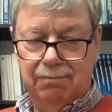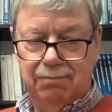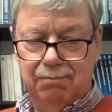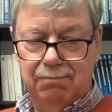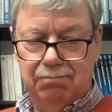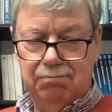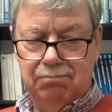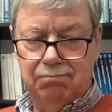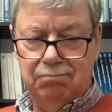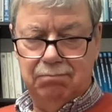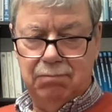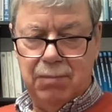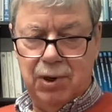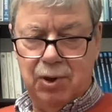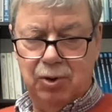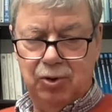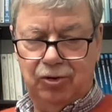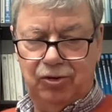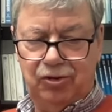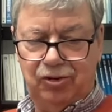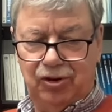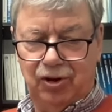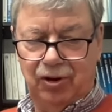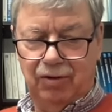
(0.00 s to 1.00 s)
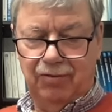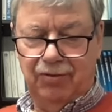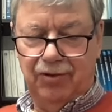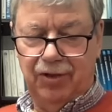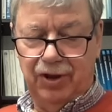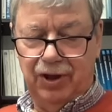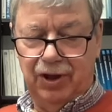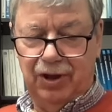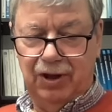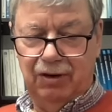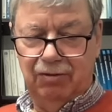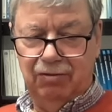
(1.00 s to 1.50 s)
most of
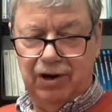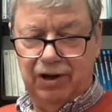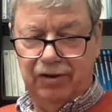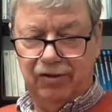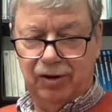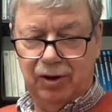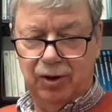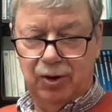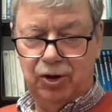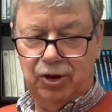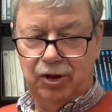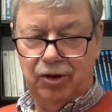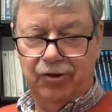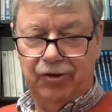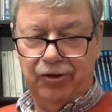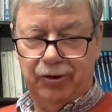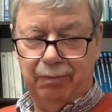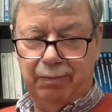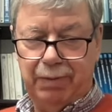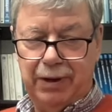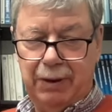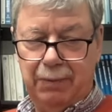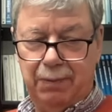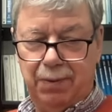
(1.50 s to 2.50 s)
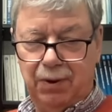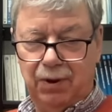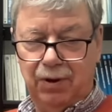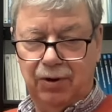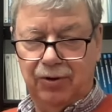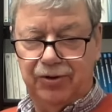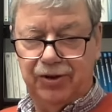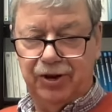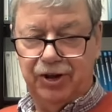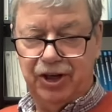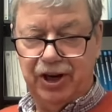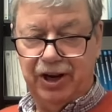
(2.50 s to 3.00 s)
the resolutions that people are
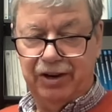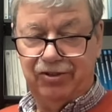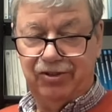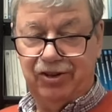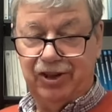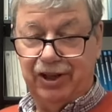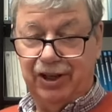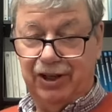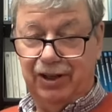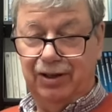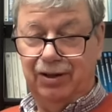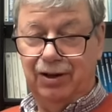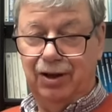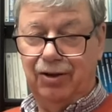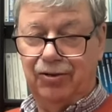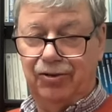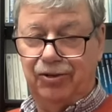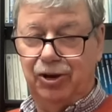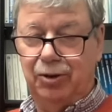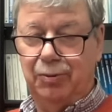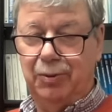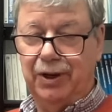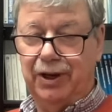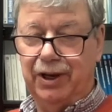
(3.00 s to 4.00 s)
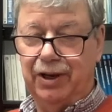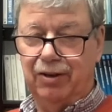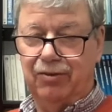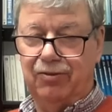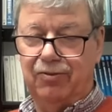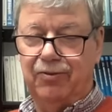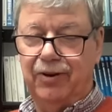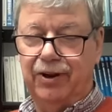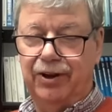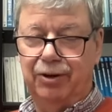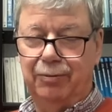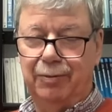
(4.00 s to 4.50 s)
suggesting, assuming it's
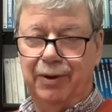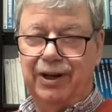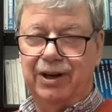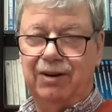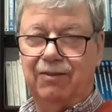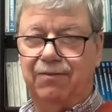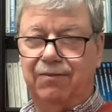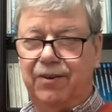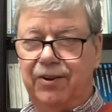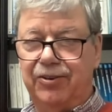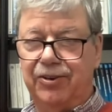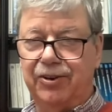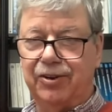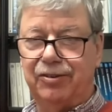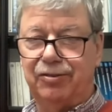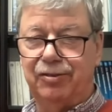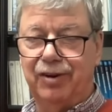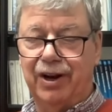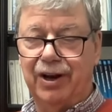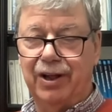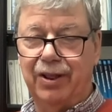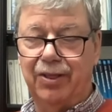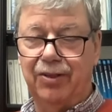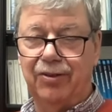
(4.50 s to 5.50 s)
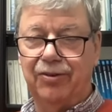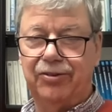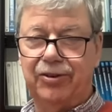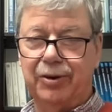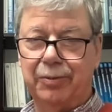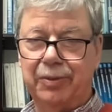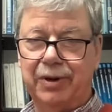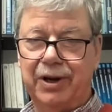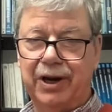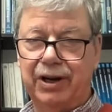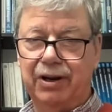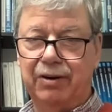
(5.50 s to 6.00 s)
fundamental physics rather than
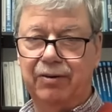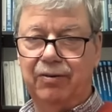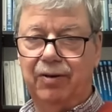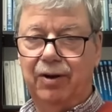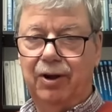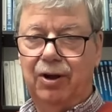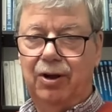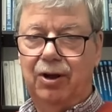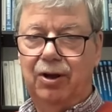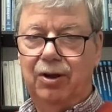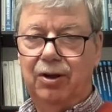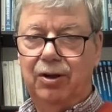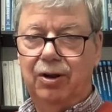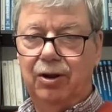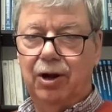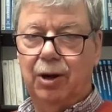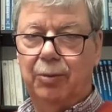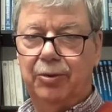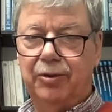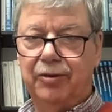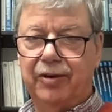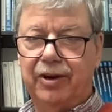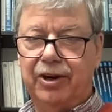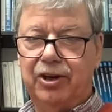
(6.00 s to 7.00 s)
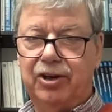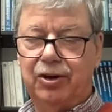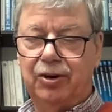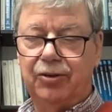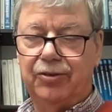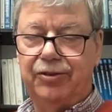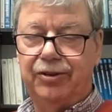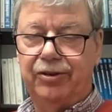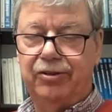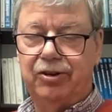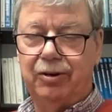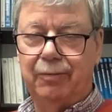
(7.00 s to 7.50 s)
some kind of observational
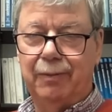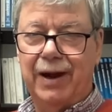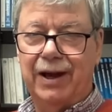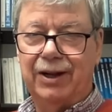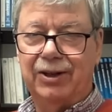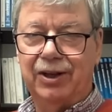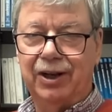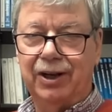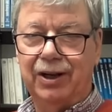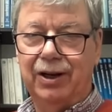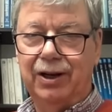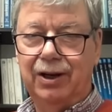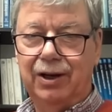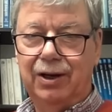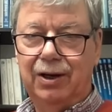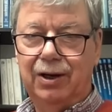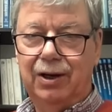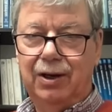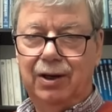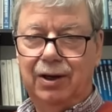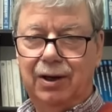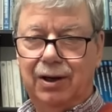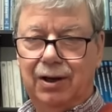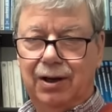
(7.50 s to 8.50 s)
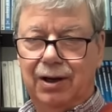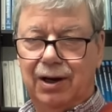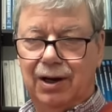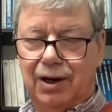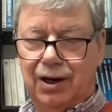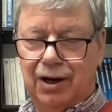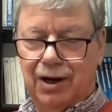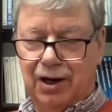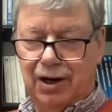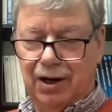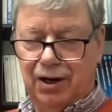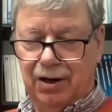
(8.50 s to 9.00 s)
systematic,
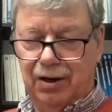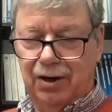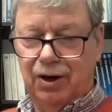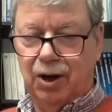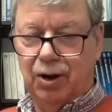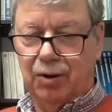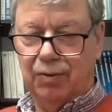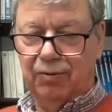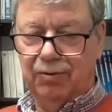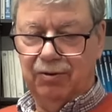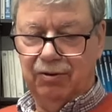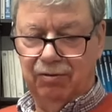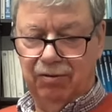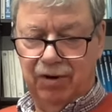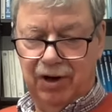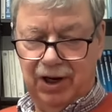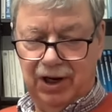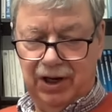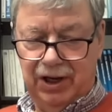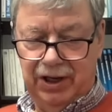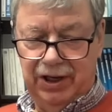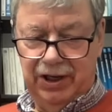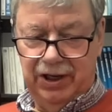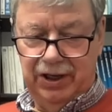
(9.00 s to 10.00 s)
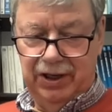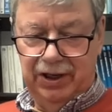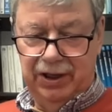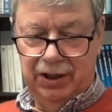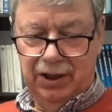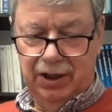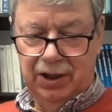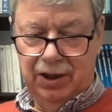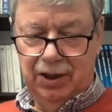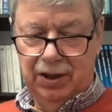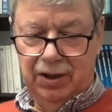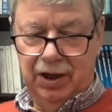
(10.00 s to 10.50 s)
are not really.
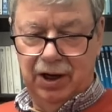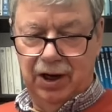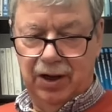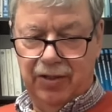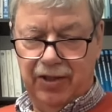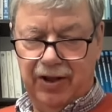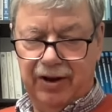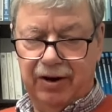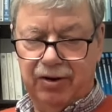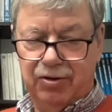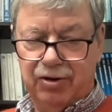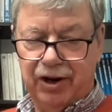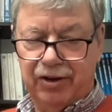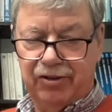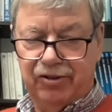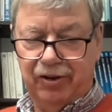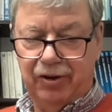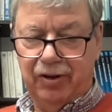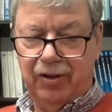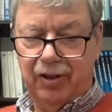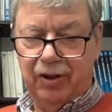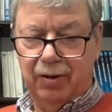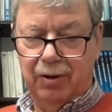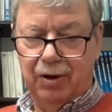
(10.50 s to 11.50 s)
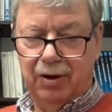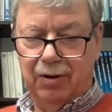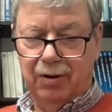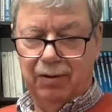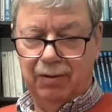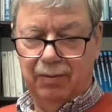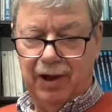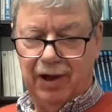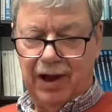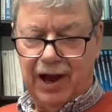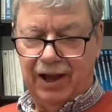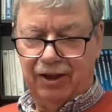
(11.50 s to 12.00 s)
They're addressing the
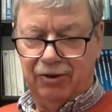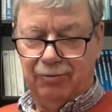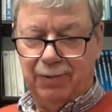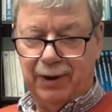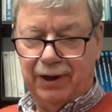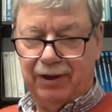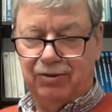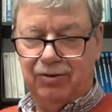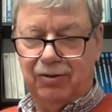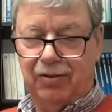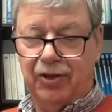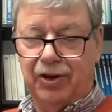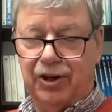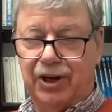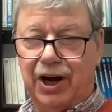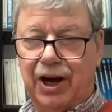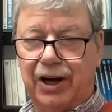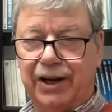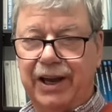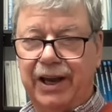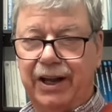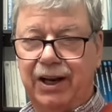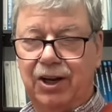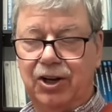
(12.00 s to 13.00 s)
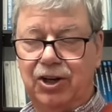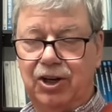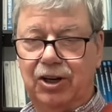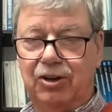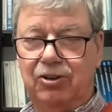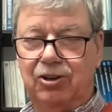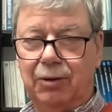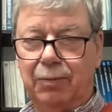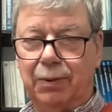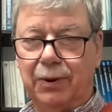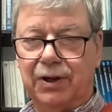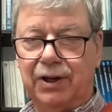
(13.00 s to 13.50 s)
aspects of the dark energy
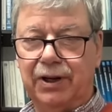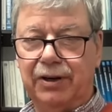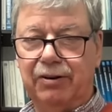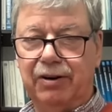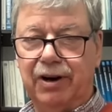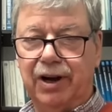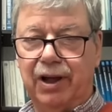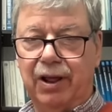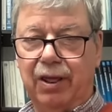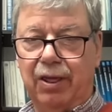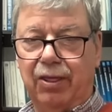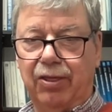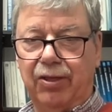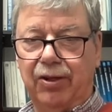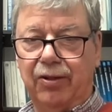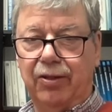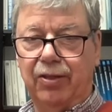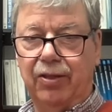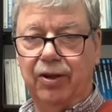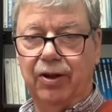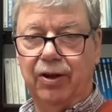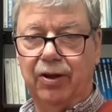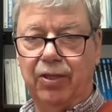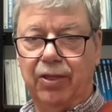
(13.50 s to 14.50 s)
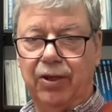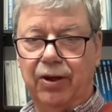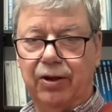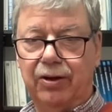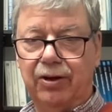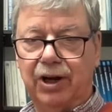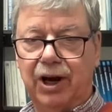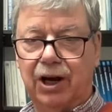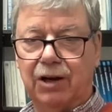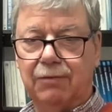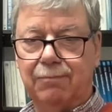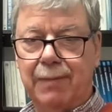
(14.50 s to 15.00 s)
typically rather than the, the
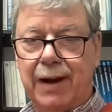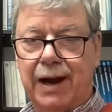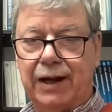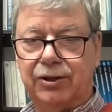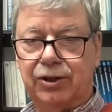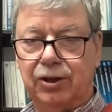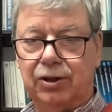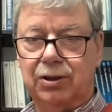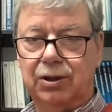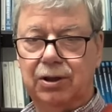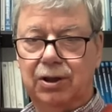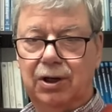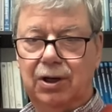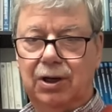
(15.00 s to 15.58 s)
dark matter.